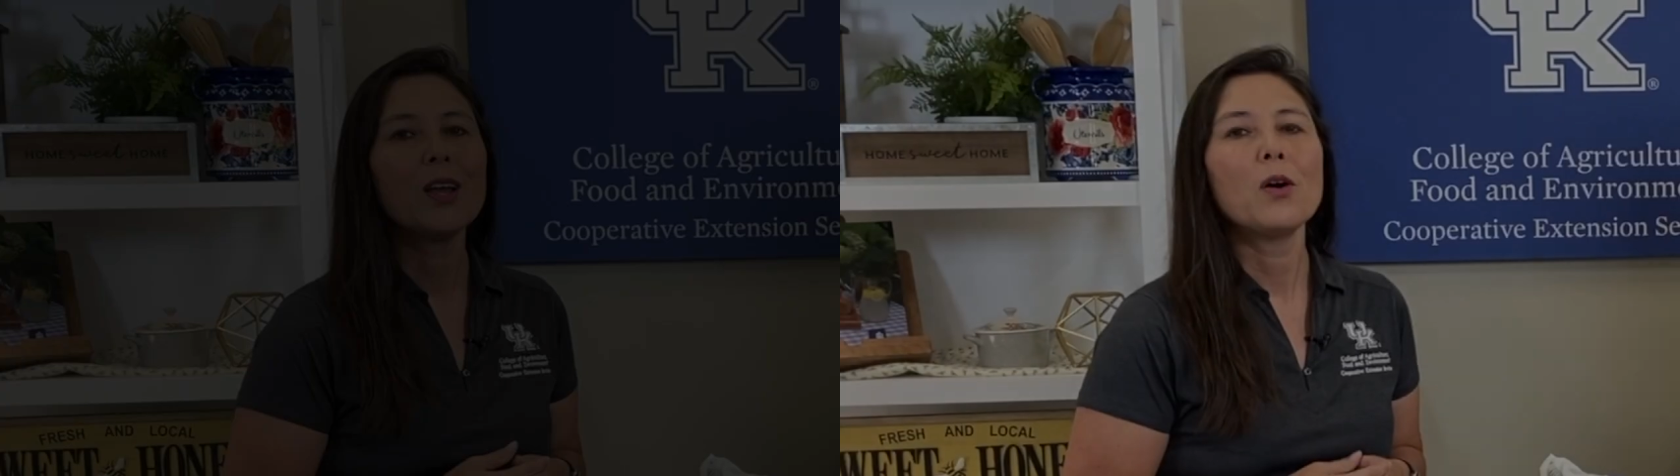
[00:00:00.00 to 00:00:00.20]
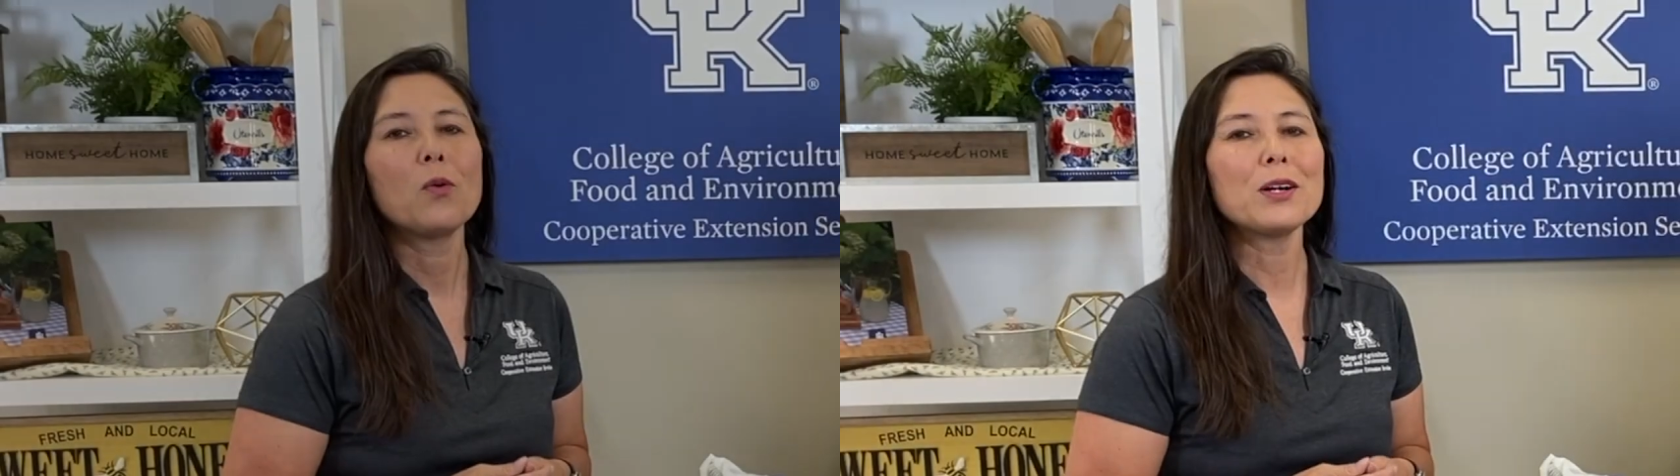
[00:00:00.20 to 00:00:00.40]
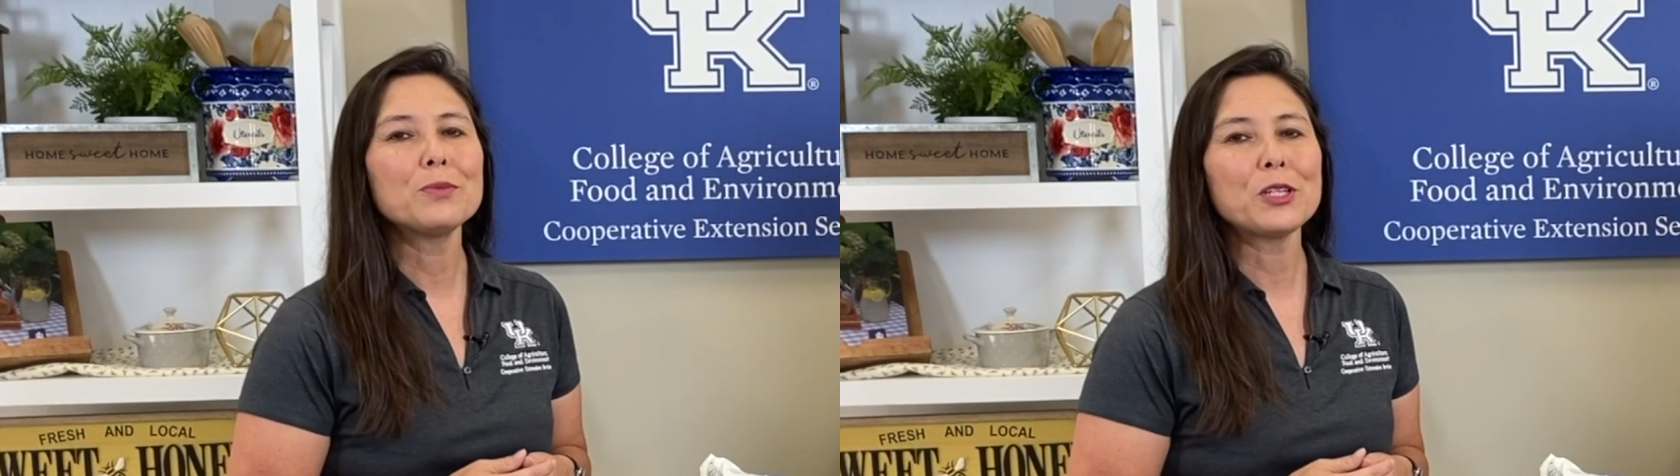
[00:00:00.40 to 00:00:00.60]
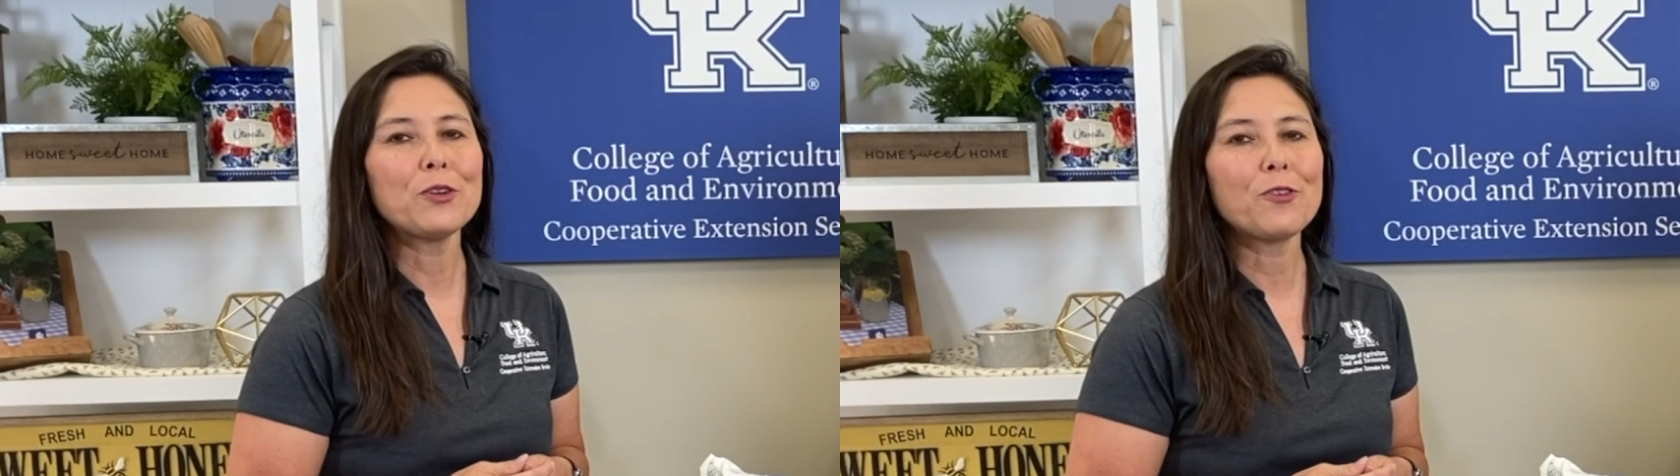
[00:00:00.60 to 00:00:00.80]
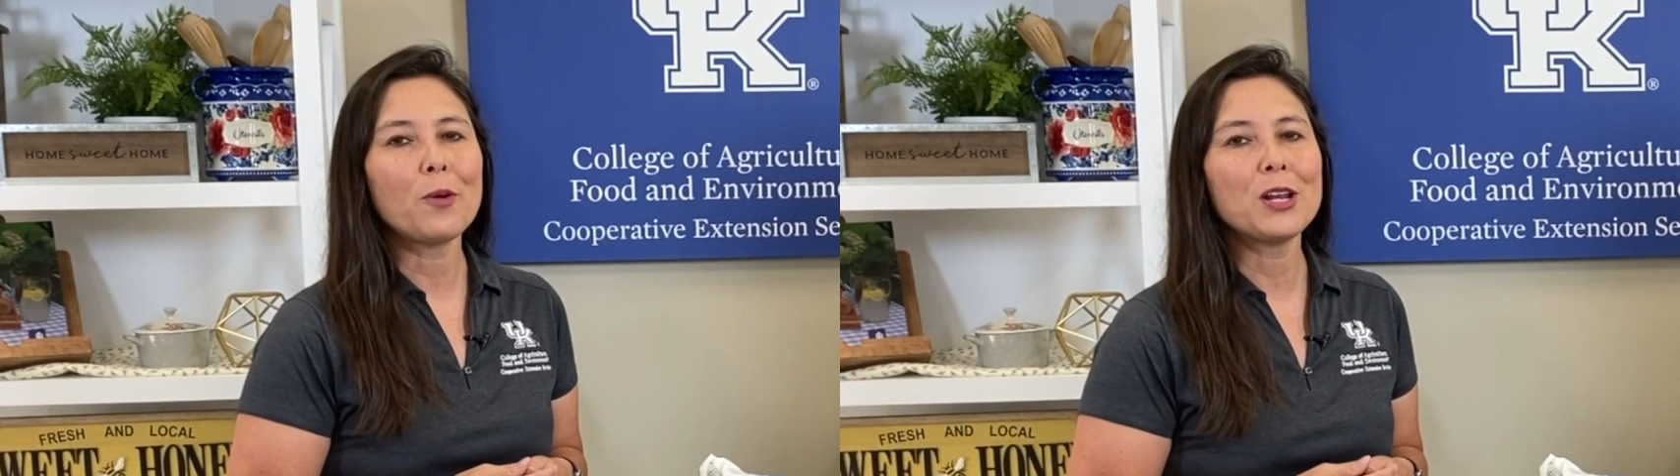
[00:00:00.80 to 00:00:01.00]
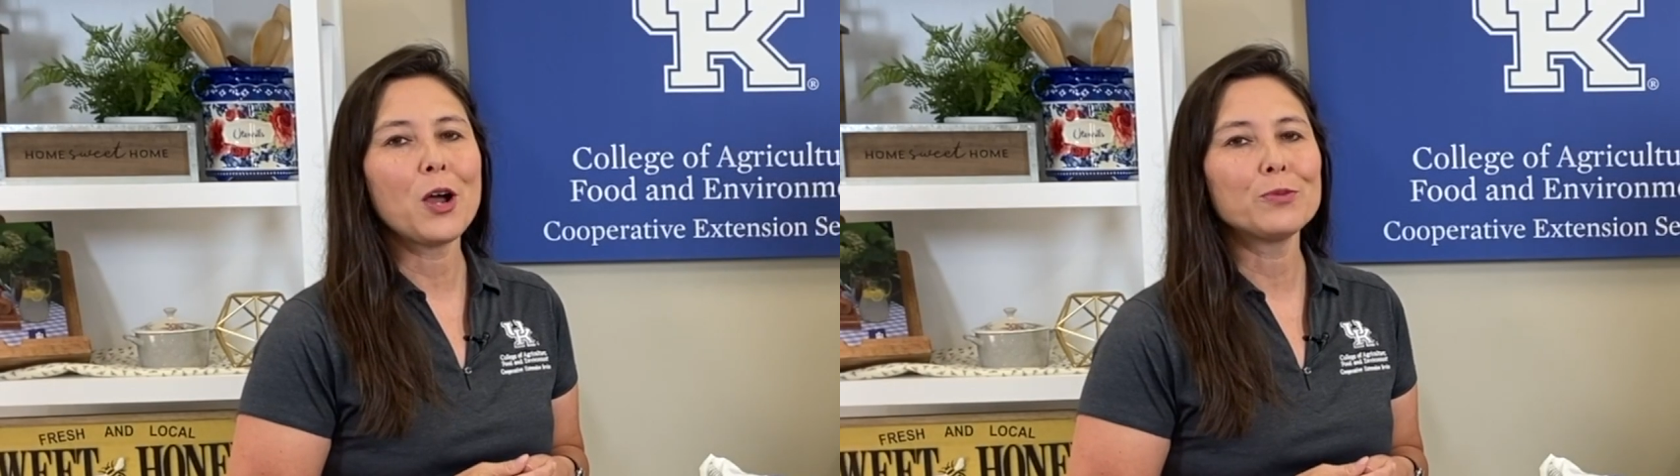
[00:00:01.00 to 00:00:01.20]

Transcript: Welcome to your Farm and Home Show.